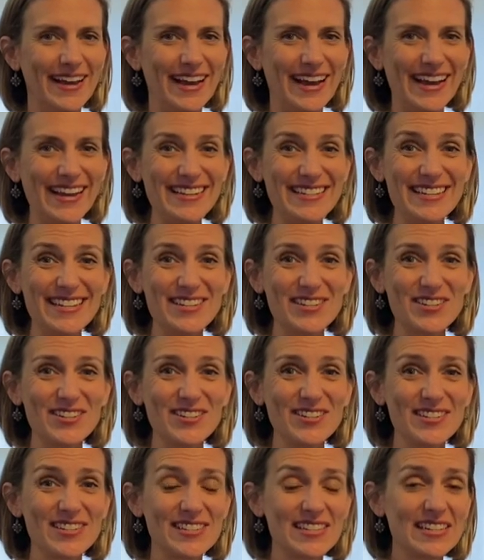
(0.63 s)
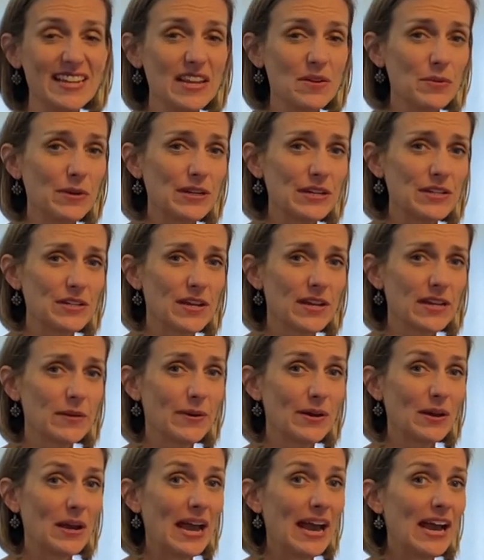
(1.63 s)
Hi teachers! Today we're going to talk
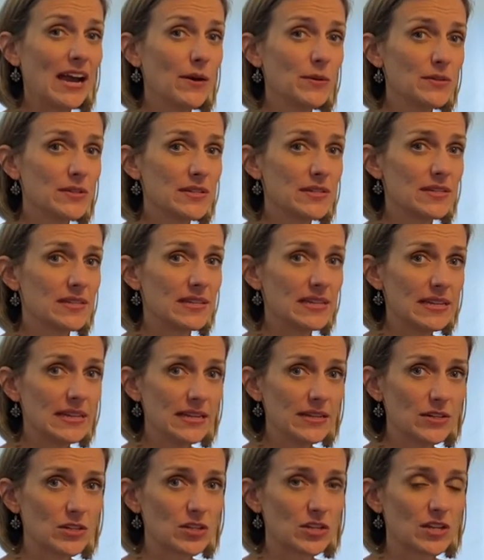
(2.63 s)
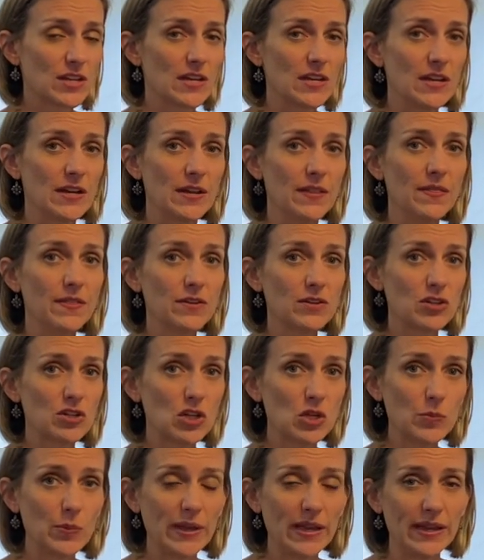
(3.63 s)
about how to teach the
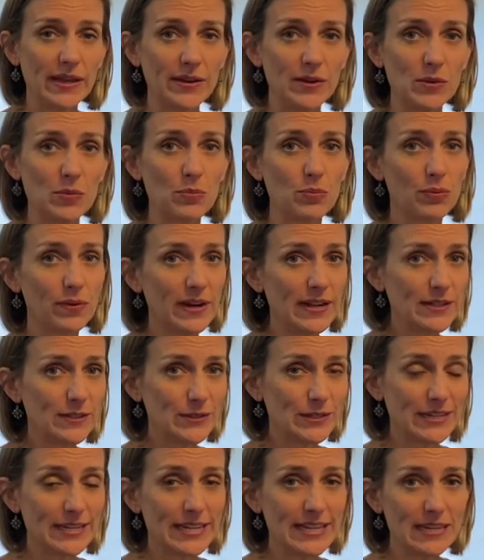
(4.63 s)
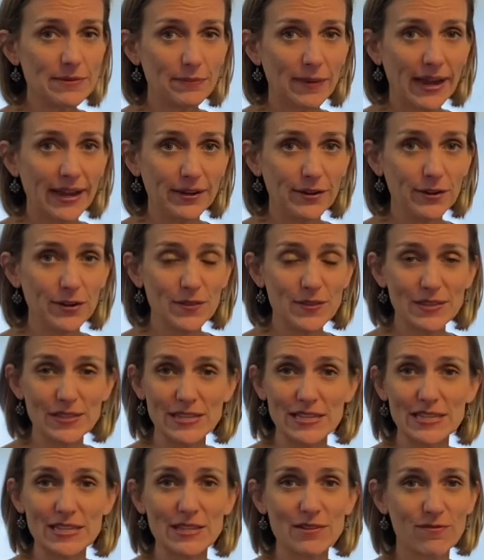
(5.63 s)
Chopin Prelude in E minor. This
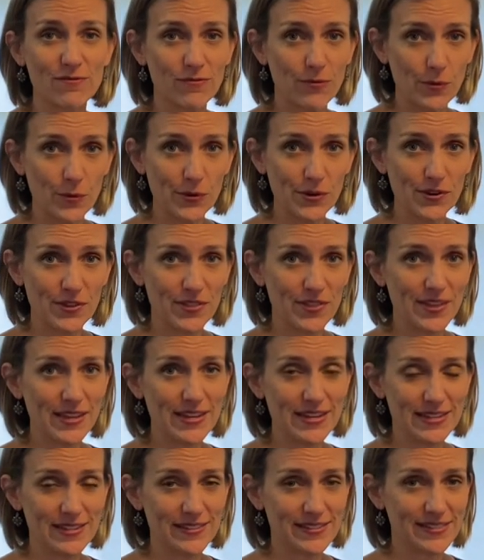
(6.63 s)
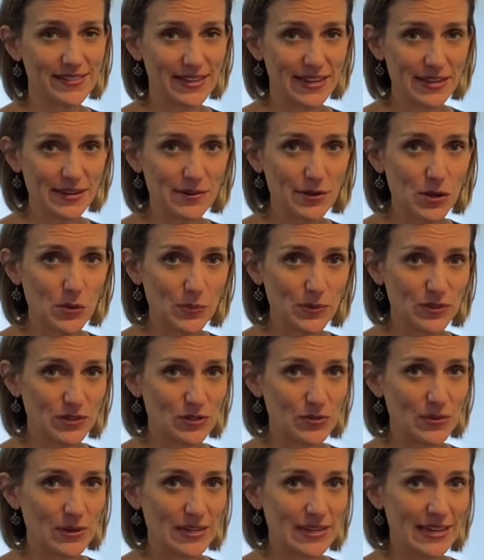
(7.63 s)
is the fourth in his set, Opus
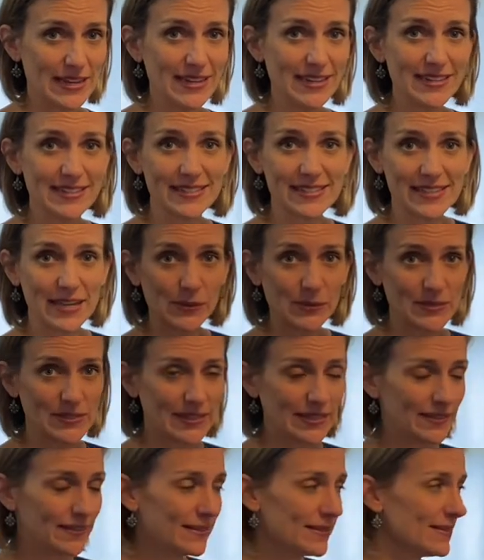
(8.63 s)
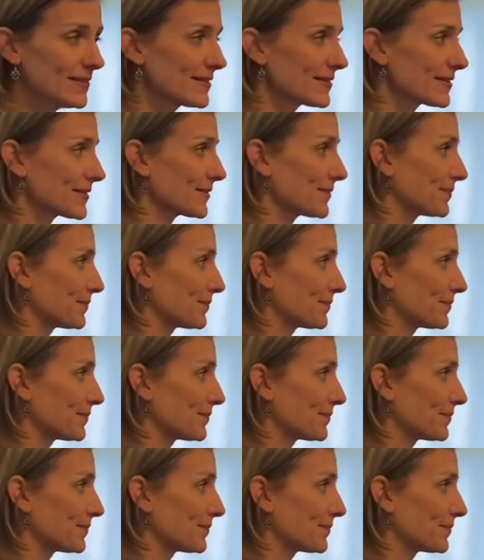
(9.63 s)
28. It sounds like this.